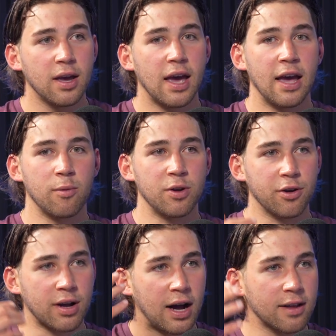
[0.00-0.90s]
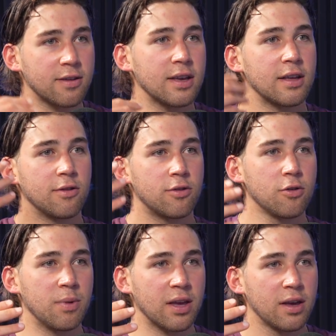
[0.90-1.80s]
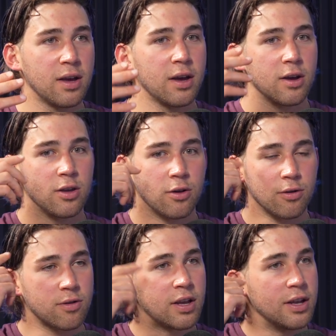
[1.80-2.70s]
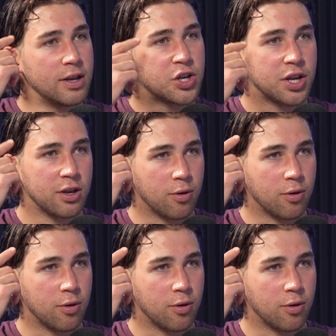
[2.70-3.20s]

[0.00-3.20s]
And when you're constantly consuming, you're conditioning your